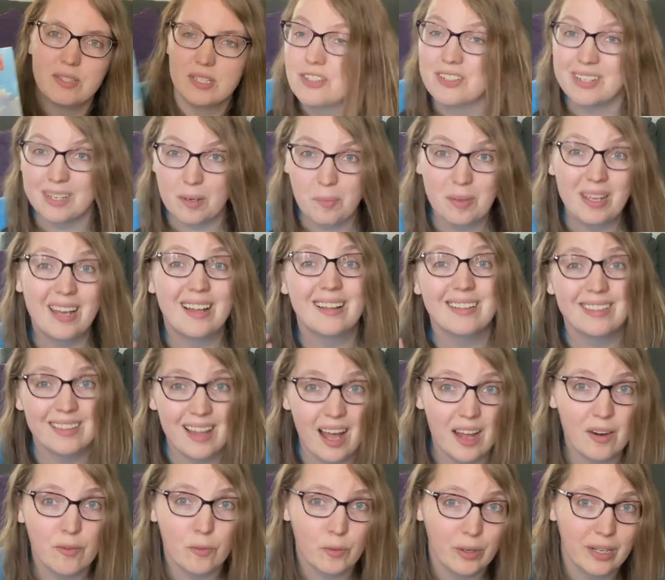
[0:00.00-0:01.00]
There's going to be a
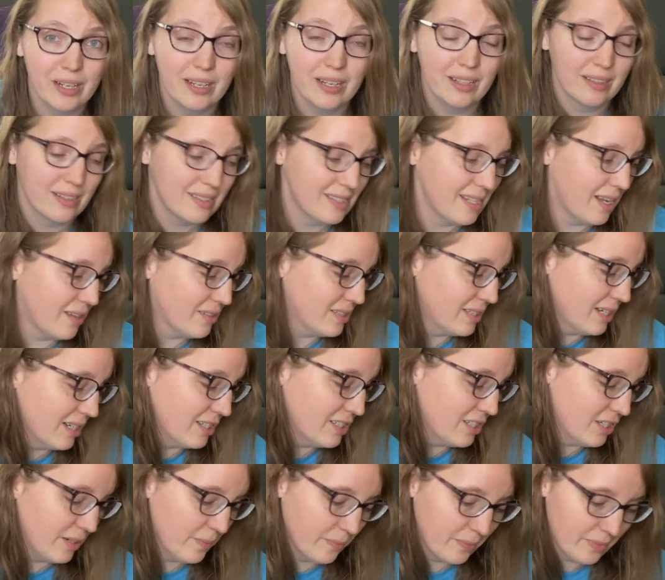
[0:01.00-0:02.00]
lot of reading in this house
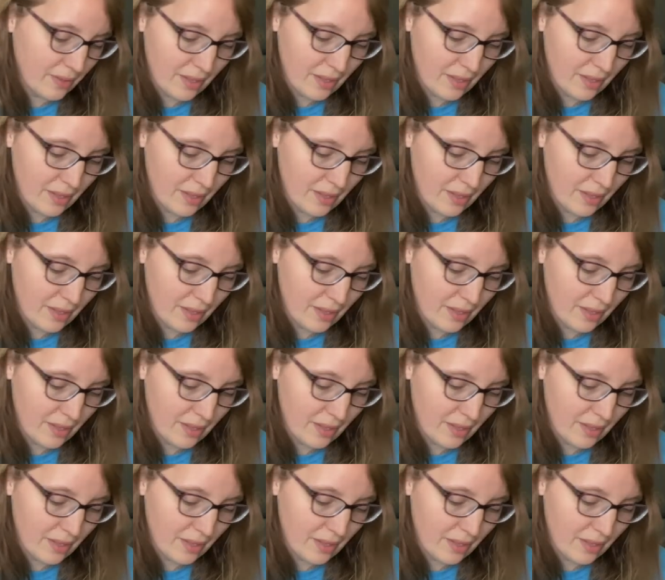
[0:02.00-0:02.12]
next year.